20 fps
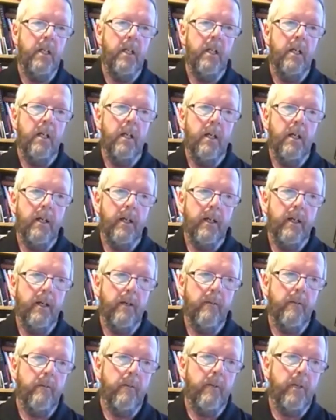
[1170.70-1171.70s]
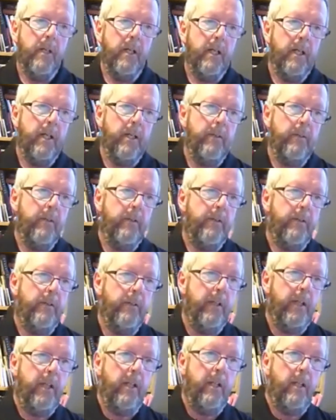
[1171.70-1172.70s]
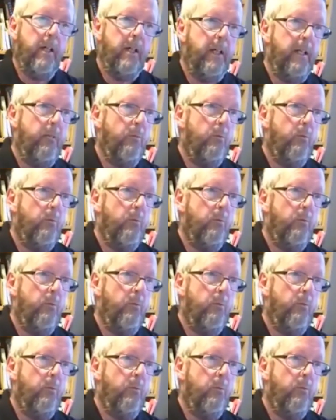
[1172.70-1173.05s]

and they like